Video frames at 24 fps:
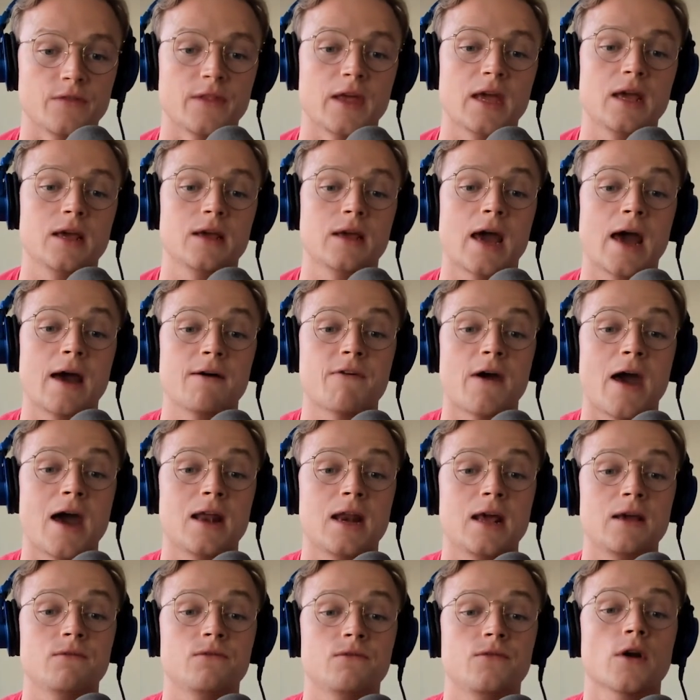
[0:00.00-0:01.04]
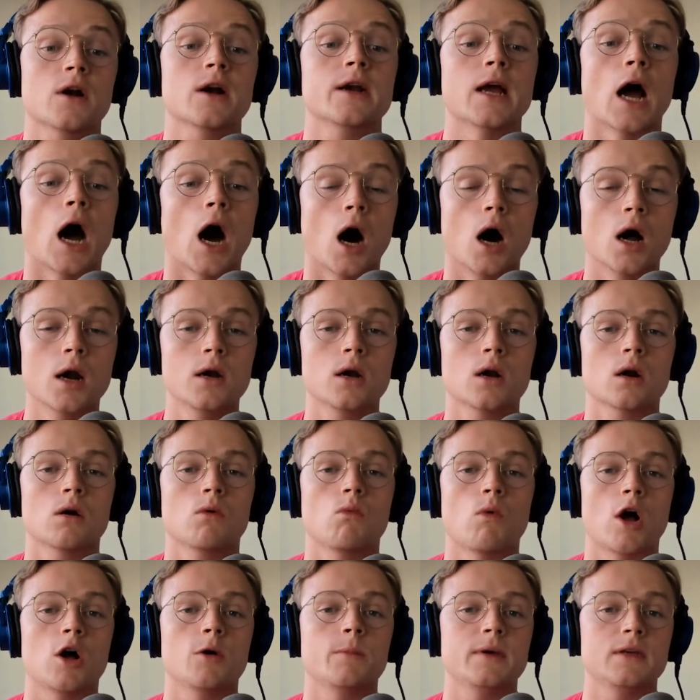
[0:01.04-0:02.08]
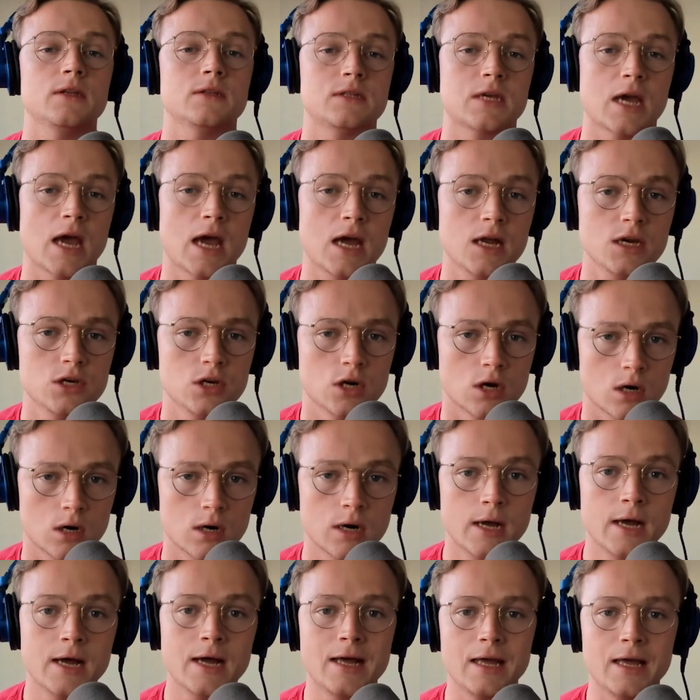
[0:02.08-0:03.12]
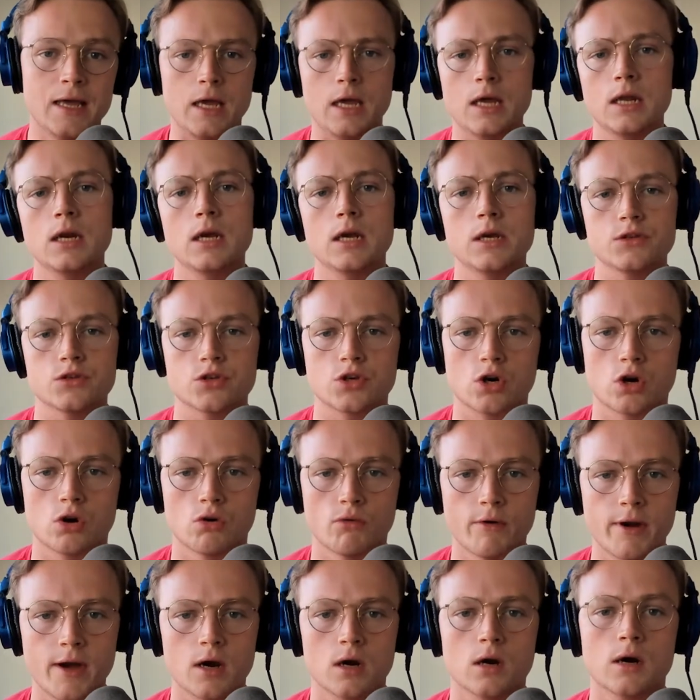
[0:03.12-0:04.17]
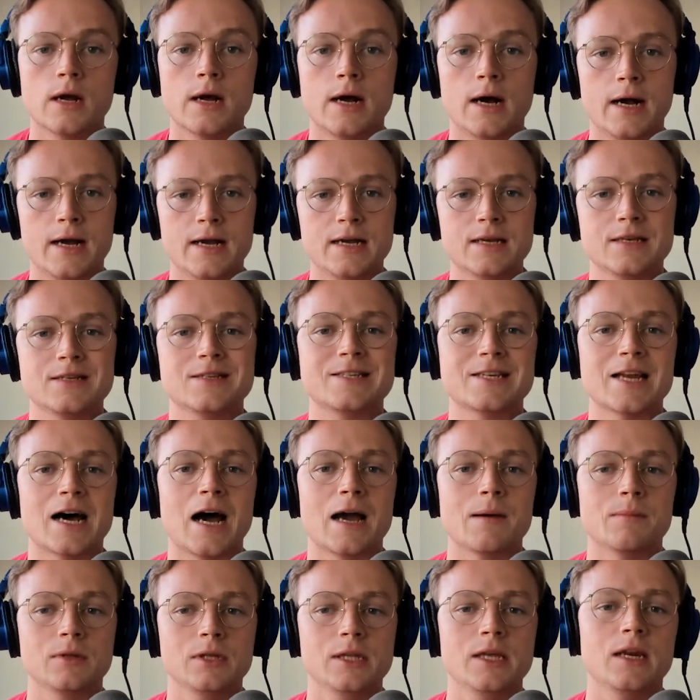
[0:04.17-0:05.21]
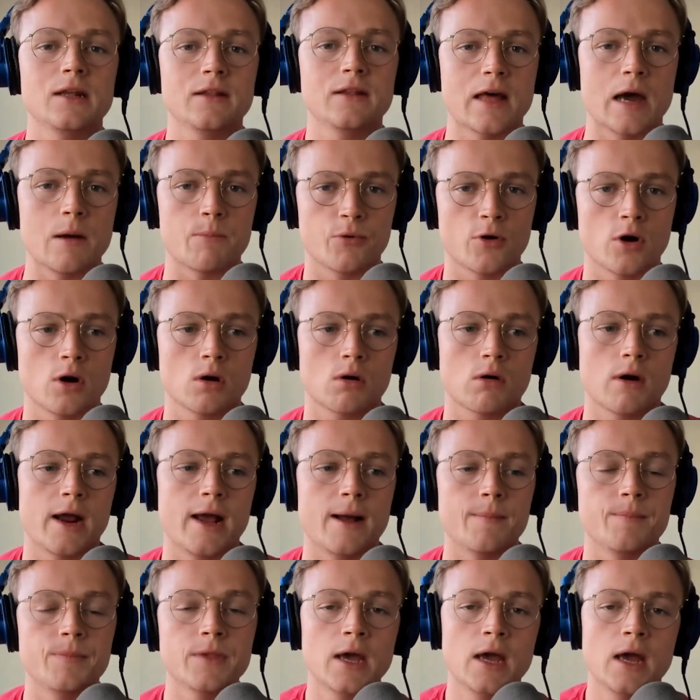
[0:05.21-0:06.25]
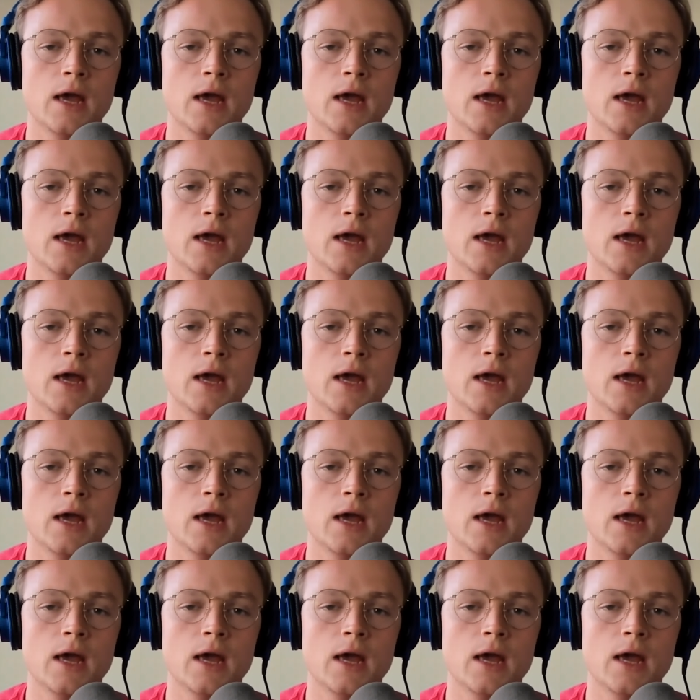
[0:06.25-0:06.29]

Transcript: They have had a very underwhelming tenure in his career, his time leading that program,